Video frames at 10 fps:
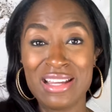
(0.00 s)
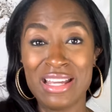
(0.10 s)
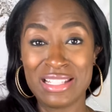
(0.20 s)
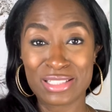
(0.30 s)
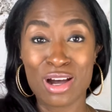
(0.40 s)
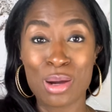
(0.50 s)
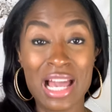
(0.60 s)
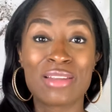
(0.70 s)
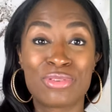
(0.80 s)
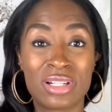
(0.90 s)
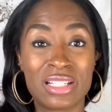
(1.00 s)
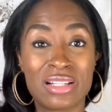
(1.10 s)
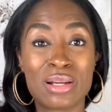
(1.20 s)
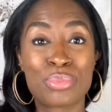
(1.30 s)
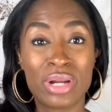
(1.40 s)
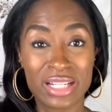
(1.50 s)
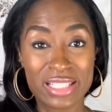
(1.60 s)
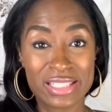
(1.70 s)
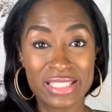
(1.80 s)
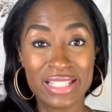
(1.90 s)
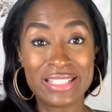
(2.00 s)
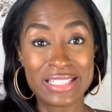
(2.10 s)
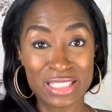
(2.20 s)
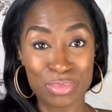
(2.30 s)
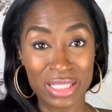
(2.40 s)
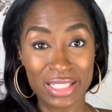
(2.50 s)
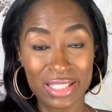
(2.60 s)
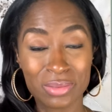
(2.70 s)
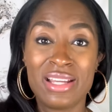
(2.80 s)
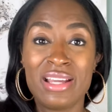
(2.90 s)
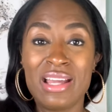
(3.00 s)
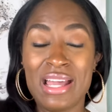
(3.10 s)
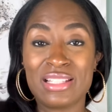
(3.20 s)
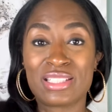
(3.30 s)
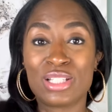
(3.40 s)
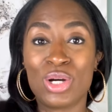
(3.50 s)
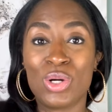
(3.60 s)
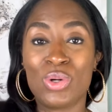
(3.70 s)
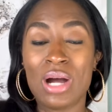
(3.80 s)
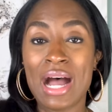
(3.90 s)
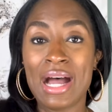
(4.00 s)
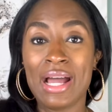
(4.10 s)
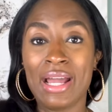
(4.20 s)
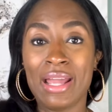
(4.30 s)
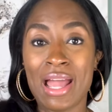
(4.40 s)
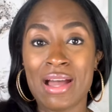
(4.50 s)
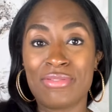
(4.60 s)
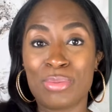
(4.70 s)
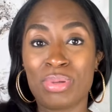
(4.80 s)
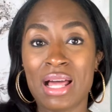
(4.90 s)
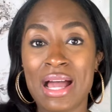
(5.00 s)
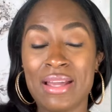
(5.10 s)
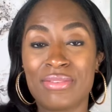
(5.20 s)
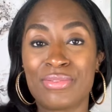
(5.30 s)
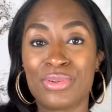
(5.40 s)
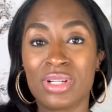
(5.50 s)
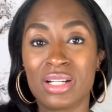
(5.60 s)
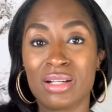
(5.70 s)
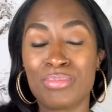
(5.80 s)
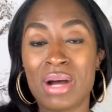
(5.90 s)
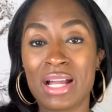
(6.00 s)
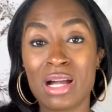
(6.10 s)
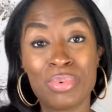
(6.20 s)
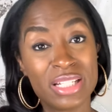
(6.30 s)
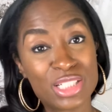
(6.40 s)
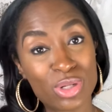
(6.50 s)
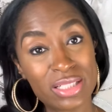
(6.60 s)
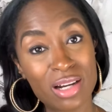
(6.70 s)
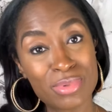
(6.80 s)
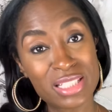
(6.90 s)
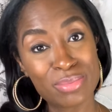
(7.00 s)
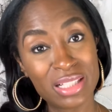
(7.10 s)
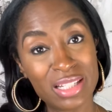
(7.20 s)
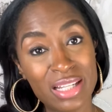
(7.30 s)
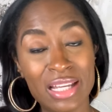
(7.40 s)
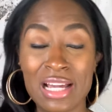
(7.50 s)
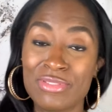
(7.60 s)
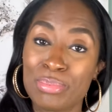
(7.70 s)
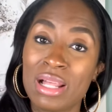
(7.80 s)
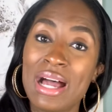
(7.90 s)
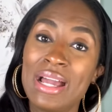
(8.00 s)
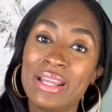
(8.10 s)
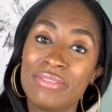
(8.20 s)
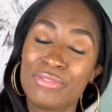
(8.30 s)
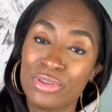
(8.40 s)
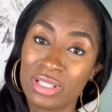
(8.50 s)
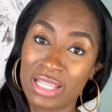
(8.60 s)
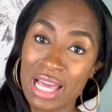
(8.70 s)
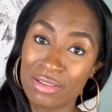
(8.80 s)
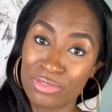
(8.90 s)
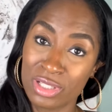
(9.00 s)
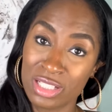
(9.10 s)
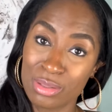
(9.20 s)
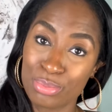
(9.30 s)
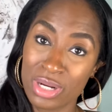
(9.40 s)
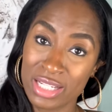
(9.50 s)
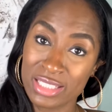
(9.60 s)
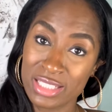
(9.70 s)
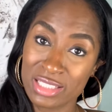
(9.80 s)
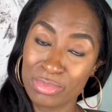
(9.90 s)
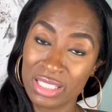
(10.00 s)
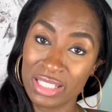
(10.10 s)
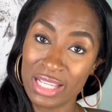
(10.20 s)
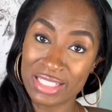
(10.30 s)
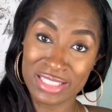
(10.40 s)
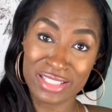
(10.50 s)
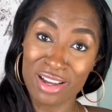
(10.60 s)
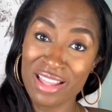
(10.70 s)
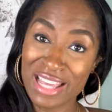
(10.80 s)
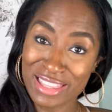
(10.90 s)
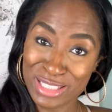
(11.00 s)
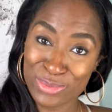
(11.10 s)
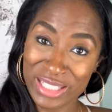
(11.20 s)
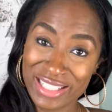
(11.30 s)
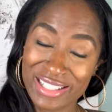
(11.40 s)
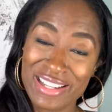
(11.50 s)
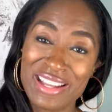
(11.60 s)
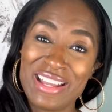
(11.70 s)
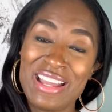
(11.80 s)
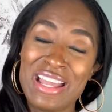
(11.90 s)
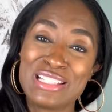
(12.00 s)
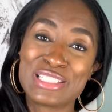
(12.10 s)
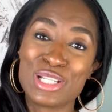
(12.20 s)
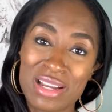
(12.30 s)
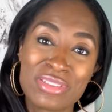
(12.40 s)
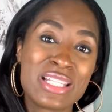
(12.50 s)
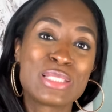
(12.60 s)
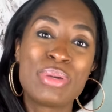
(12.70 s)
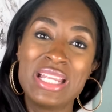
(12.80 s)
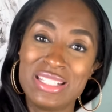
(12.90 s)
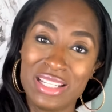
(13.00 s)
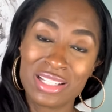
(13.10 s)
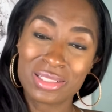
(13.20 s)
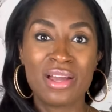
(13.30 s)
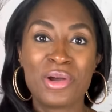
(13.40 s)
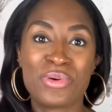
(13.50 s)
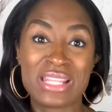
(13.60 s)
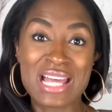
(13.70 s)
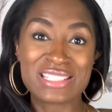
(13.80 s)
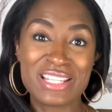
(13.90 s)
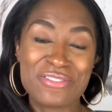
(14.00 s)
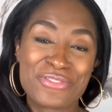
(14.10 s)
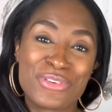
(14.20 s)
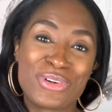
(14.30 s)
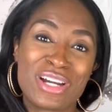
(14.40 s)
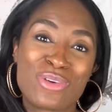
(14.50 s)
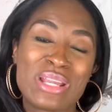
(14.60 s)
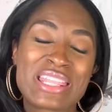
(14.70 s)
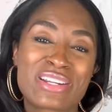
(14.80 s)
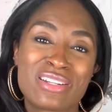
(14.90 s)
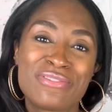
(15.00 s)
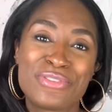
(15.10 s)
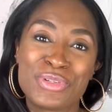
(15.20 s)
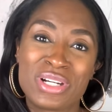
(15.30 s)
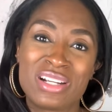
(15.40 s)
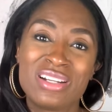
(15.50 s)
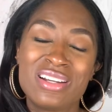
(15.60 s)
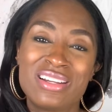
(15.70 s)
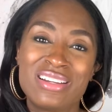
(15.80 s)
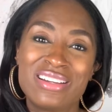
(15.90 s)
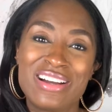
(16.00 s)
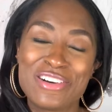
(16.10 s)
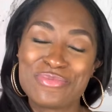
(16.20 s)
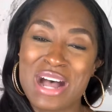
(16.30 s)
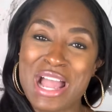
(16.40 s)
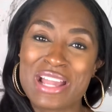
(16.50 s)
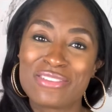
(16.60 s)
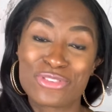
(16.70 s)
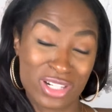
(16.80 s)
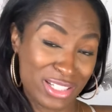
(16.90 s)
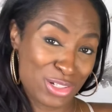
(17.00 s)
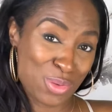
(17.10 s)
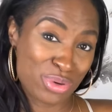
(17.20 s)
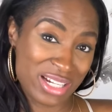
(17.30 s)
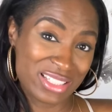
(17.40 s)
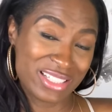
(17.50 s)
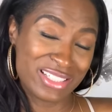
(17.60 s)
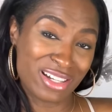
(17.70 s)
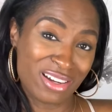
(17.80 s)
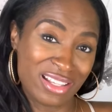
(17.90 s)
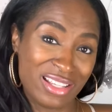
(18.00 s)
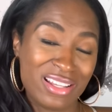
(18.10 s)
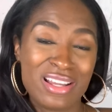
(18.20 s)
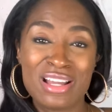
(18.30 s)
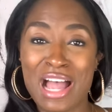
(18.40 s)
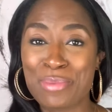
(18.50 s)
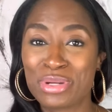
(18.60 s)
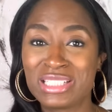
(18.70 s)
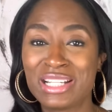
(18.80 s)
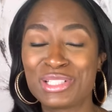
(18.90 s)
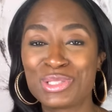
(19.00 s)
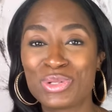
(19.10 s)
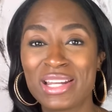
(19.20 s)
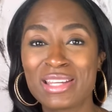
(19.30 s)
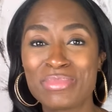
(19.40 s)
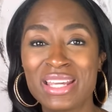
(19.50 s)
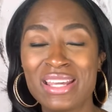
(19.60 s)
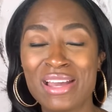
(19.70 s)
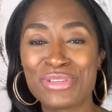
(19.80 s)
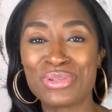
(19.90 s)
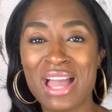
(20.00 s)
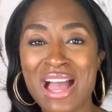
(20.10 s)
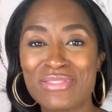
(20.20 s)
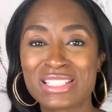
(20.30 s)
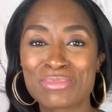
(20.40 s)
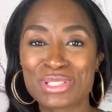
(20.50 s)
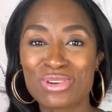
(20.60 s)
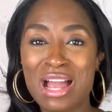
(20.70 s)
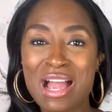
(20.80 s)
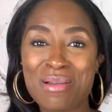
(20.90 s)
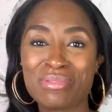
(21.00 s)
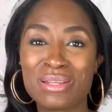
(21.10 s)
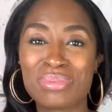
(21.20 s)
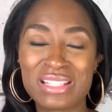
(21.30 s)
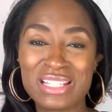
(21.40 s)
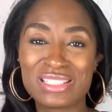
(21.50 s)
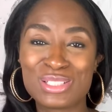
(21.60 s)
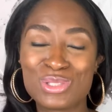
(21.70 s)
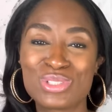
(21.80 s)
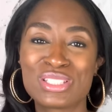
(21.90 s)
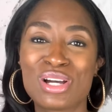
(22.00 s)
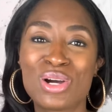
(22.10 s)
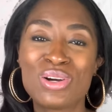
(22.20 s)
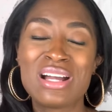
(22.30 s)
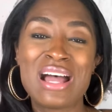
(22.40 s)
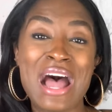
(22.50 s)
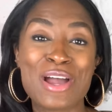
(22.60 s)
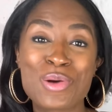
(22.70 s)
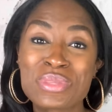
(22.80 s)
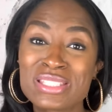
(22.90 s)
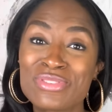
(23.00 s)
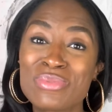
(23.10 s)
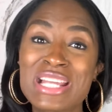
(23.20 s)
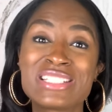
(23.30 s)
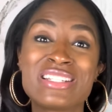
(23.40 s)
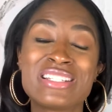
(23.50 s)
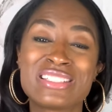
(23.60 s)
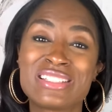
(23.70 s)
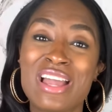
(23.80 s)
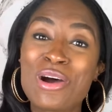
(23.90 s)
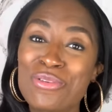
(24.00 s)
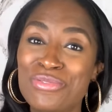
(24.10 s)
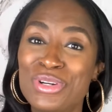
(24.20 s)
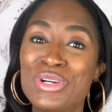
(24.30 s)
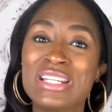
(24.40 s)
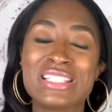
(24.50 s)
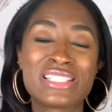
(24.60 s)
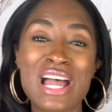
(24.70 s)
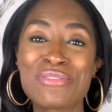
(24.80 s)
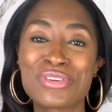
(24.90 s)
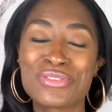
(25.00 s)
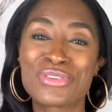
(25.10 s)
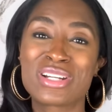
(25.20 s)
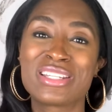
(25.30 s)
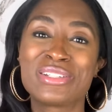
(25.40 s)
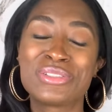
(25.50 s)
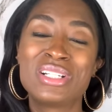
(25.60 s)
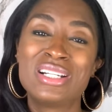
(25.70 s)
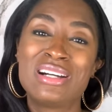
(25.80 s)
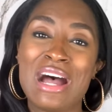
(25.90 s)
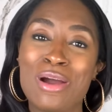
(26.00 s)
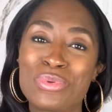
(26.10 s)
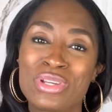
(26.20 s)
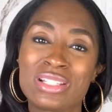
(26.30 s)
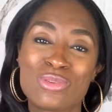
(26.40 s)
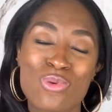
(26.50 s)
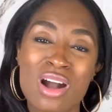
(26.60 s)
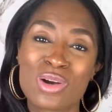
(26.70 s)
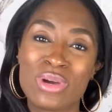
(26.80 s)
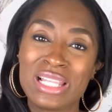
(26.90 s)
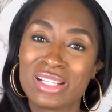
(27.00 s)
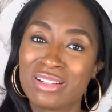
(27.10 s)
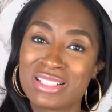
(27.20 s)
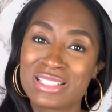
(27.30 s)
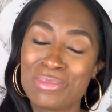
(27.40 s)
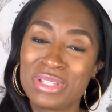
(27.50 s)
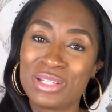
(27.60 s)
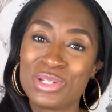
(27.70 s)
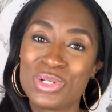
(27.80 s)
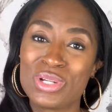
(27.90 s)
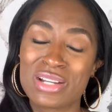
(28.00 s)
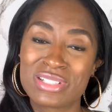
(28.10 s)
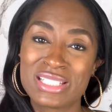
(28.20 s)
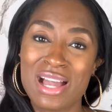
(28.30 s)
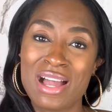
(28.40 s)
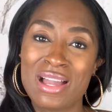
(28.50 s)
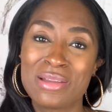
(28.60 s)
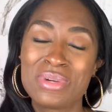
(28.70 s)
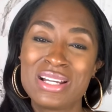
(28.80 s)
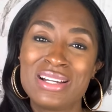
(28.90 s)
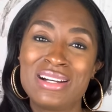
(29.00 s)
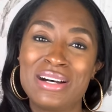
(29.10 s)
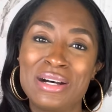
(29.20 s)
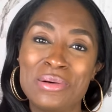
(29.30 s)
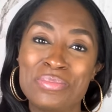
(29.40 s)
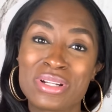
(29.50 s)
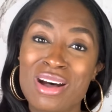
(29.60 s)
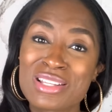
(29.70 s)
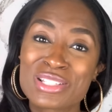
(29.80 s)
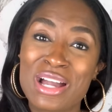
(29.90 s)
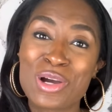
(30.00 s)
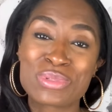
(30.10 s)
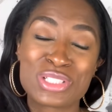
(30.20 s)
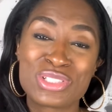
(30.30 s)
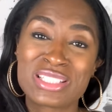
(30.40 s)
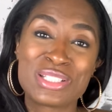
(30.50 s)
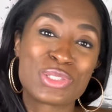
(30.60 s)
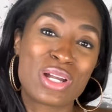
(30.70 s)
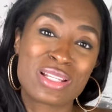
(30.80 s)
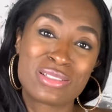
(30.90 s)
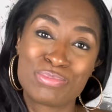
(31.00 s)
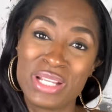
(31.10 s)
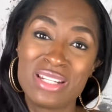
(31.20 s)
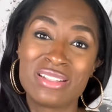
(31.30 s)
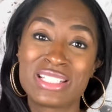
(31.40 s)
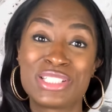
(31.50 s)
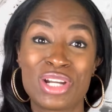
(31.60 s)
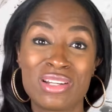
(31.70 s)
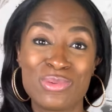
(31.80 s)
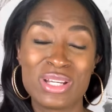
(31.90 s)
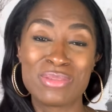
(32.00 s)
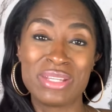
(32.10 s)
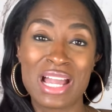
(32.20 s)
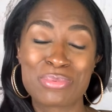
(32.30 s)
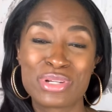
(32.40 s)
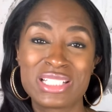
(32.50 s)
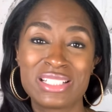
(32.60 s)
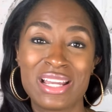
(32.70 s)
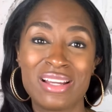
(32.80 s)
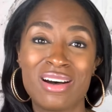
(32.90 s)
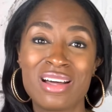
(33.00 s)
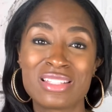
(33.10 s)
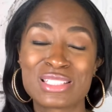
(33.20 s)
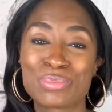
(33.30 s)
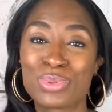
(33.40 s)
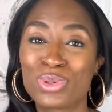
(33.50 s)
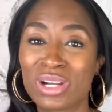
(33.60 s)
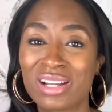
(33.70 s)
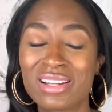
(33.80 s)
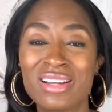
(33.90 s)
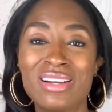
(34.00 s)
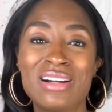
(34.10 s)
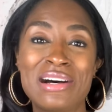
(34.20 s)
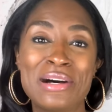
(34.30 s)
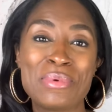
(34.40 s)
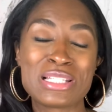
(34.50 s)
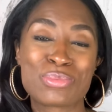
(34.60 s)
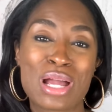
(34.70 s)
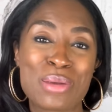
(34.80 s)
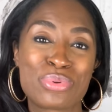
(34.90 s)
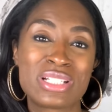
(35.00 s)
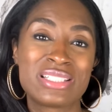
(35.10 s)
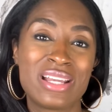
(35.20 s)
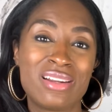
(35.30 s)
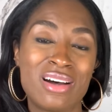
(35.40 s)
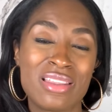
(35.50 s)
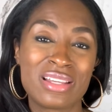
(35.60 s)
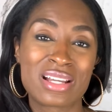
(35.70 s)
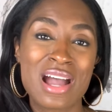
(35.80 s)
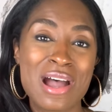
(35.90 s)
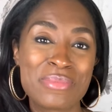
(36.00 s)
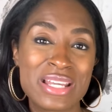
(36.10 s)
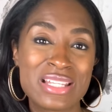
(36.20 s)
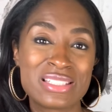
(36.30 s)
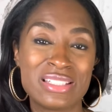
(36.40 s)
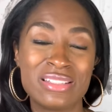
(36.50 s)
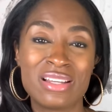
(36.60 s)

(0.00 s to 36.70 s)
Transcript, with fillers: And it's called California Pregnancy Disability. And so I have applied for my company short-term disability and I've applied for the California Pregnancy Disability. I just did all that this week. And so everything's pending. Well, that's it for week 34 of my 40 year old pregnancy journey. I appreciate you joining me. If you haven't subscribed, then please do so. I hope this information is helpful and insightful for you. I hope you can walk away learning something new every time. Um, but also, I hope that you just enjoy being on this journey with me. I appreciate all the support. Um, I, I, appreciate all the comments, and